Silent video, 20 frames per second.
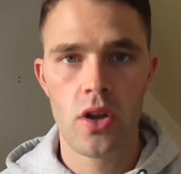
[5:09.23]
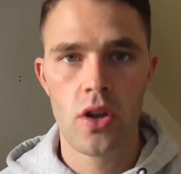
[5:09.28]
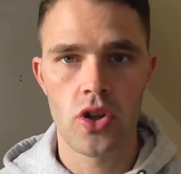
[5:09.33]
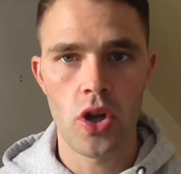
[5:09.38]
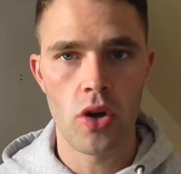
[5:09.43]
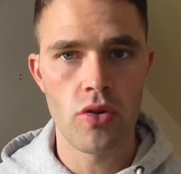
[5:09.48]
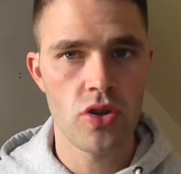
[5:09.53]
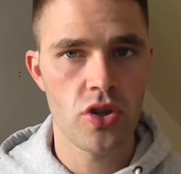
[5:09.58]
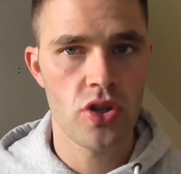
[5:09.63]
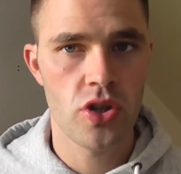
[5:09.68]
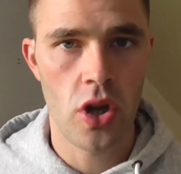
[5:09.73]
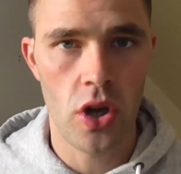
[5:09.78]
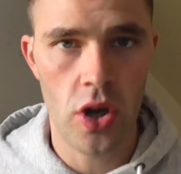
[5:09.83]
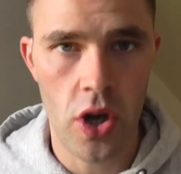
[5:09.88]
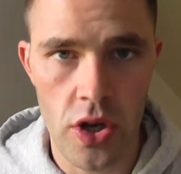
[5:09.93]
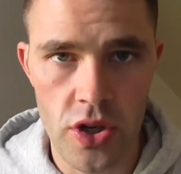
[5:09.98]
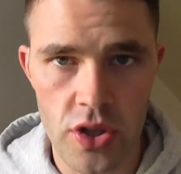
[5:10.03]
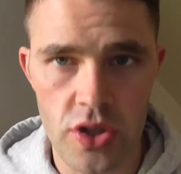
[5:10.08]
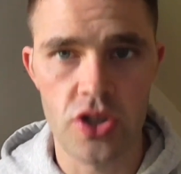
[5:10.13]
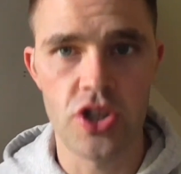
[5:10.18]
Don't just start
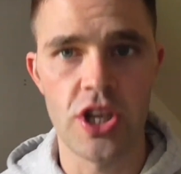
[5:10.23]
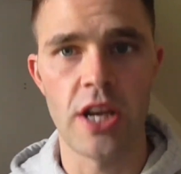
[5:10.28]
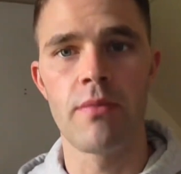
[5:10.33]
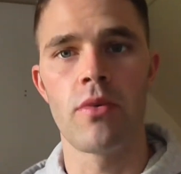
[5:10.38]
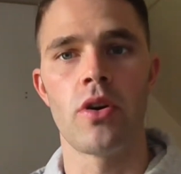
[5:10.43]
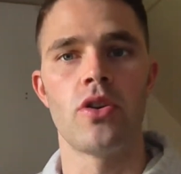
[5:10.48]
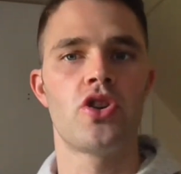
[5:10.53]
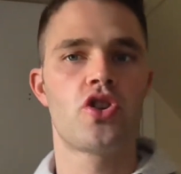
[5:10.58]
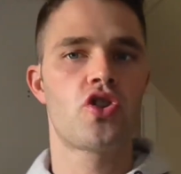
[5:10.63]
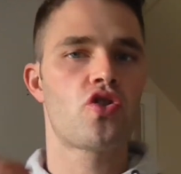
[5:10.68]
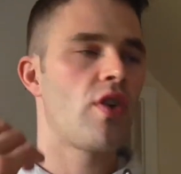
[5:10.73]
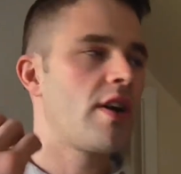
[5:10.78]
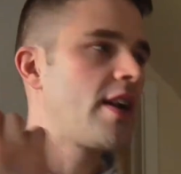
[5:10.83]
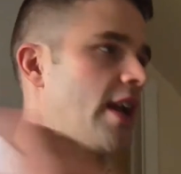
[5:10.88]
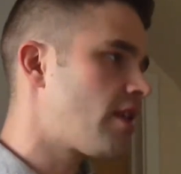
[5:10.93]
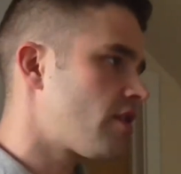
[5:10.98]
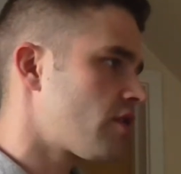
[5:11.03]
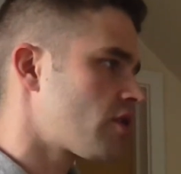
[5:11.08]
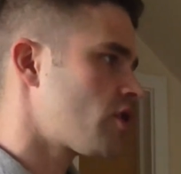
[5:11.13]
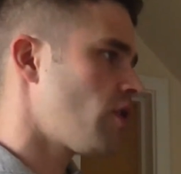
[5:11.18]
going to the gym, go straight
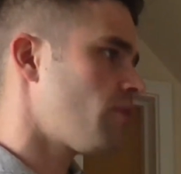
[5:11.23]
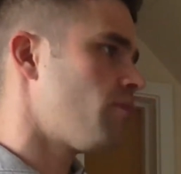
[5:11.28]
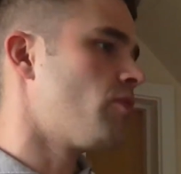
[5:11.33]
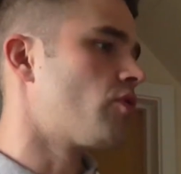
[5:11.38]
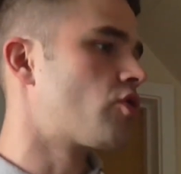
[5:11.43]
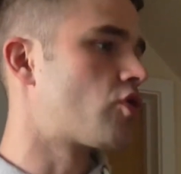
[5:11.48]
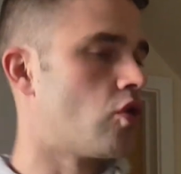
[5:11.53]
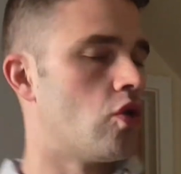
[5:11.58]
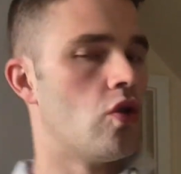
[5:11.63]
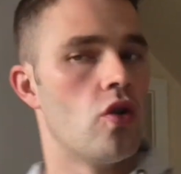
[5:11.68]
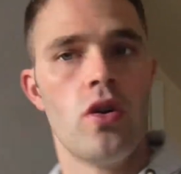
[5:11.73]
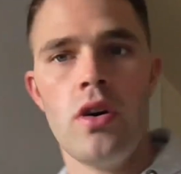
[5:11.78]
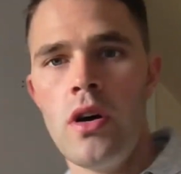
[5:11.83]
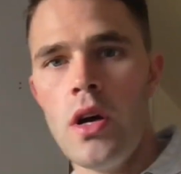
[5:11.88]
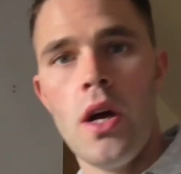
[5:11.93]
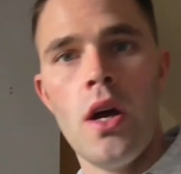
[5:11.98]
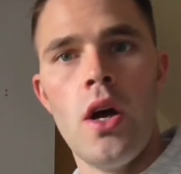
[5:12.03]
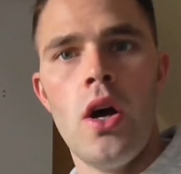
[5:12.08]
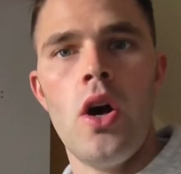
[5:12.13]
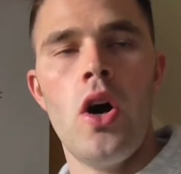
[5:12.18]
down to the supplement store.
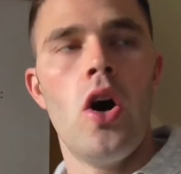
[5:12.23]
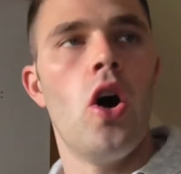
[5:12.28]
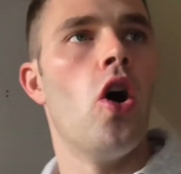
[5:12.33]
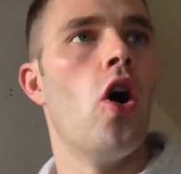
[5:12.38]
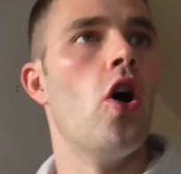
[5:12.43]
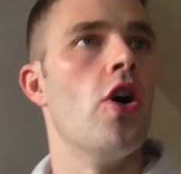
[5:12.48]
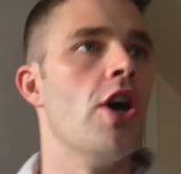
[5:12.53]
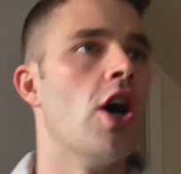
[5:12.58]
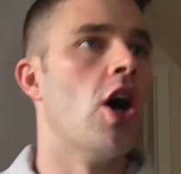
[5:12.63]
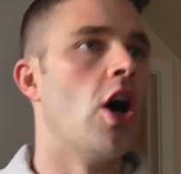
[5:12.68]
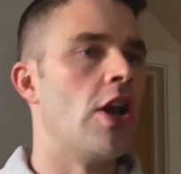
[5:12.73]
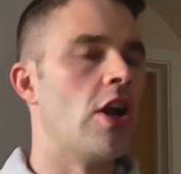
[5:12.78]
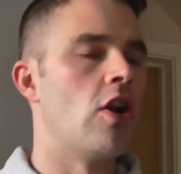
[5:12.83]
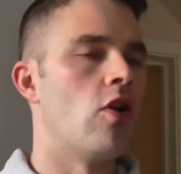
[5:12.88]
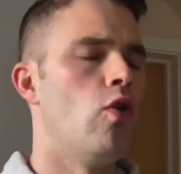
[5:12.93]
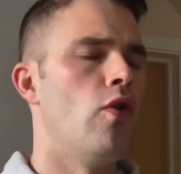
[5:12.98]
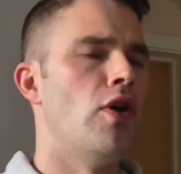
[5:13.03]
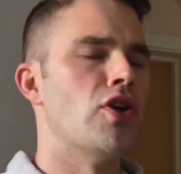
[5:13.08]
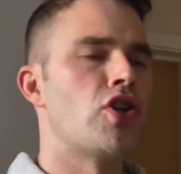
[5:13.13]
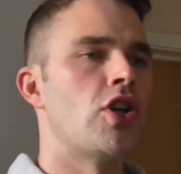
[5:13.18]
Oh yeah, I need
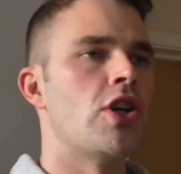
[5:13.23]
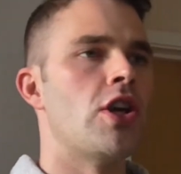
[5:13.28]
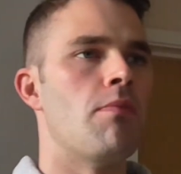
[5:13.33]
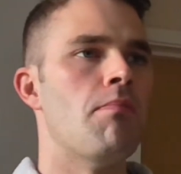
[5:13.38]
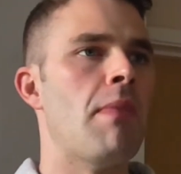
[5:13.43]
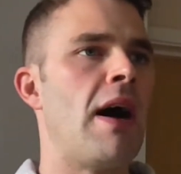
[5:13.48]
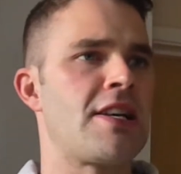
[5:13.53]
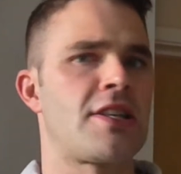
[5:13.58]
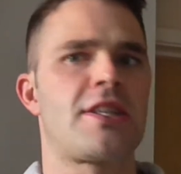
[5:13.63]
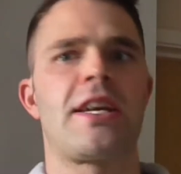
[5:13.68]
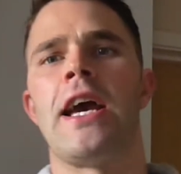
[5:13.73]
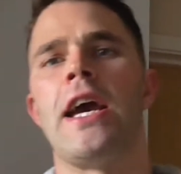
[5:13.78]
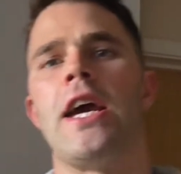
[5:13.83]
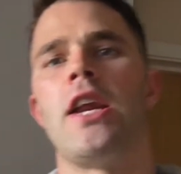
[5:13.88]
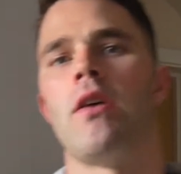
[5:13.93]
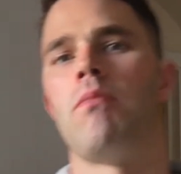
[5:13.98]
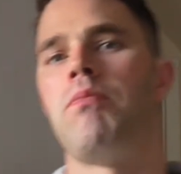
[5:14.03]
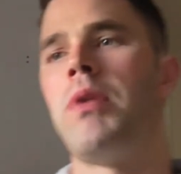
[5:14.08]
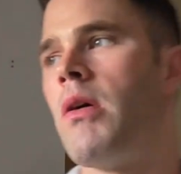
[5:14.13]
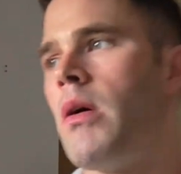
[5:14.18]
all this, I need mass
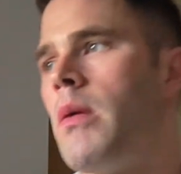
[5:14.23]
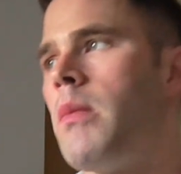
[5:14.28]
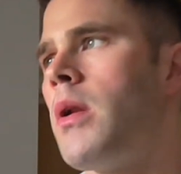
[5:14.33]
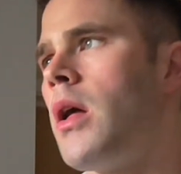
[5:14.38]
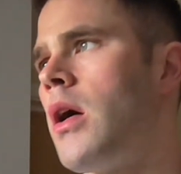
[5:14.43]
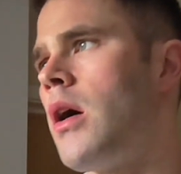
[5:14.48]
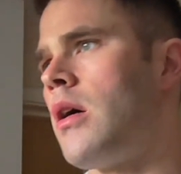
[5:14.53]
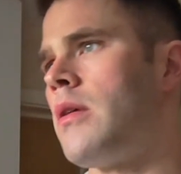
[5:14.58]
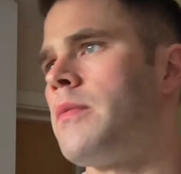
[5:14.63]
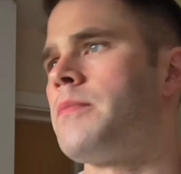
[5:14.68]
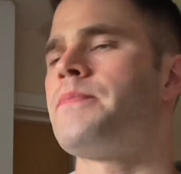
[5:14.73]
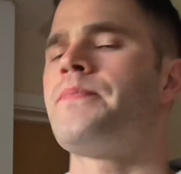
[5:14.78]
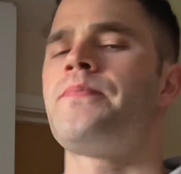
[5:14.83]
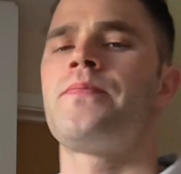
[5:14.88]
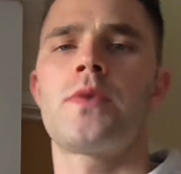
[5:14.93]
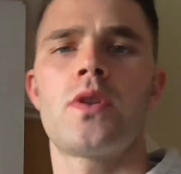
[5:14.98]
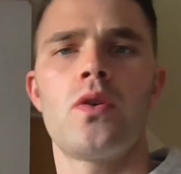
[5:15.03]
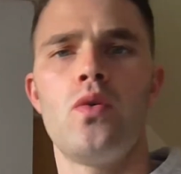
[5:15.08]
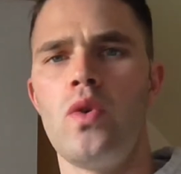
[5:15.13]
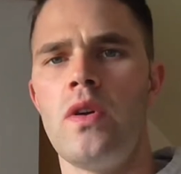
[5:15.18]
gainer, blah, blah, blah.
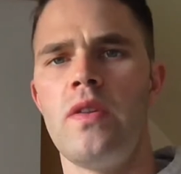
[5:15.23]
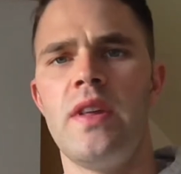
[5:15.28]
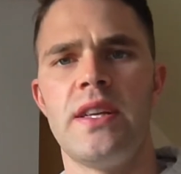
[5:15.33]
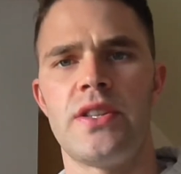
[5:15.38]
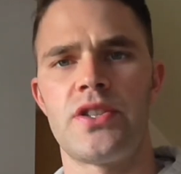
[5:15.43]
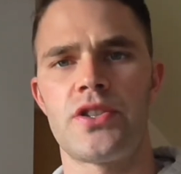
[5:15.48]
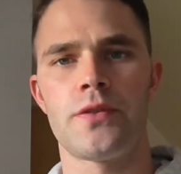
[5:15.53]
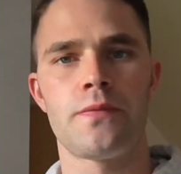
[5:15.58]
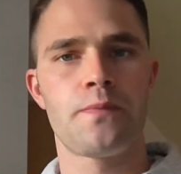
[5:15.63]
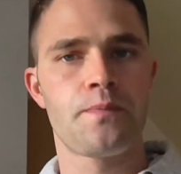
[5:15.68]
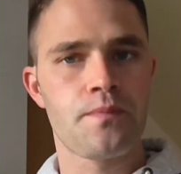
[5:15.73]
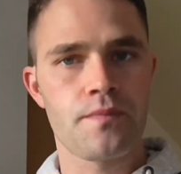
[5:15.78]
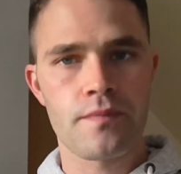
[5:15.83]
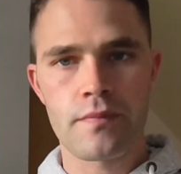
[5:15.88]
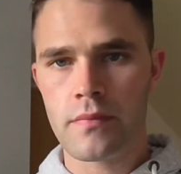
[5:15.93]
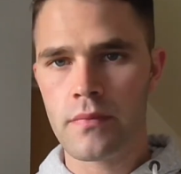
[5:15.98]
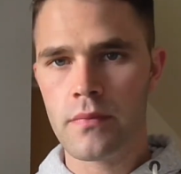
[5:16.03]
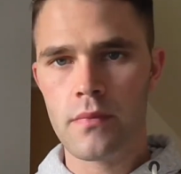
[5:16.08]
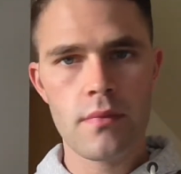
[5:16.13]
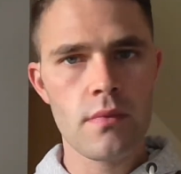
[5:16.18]
All of this.
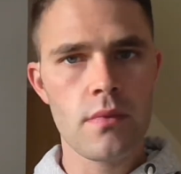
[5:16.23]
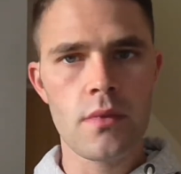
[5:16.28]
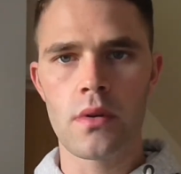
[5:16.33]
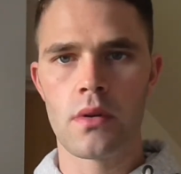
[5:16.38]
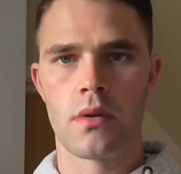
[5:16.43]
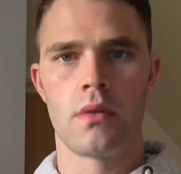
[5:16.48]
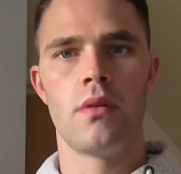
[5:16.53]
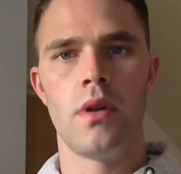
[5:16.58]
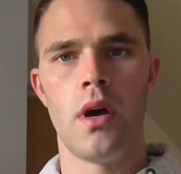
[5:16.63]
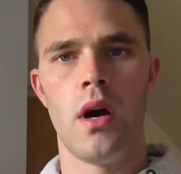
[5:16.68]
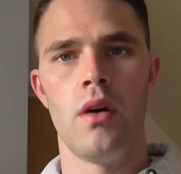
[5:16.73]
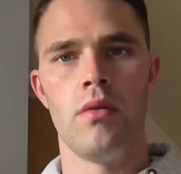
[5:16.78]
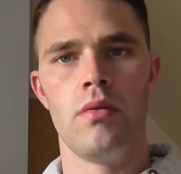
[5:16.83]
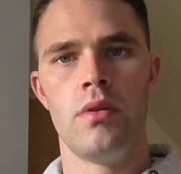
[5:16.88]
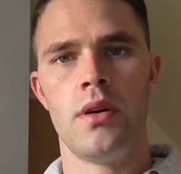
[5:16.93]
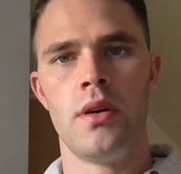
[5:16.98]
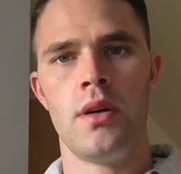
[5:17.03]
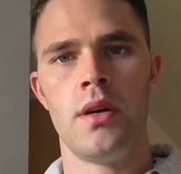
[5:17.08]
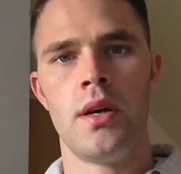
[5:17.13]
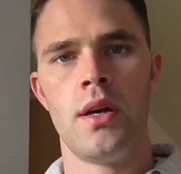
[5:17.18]
No.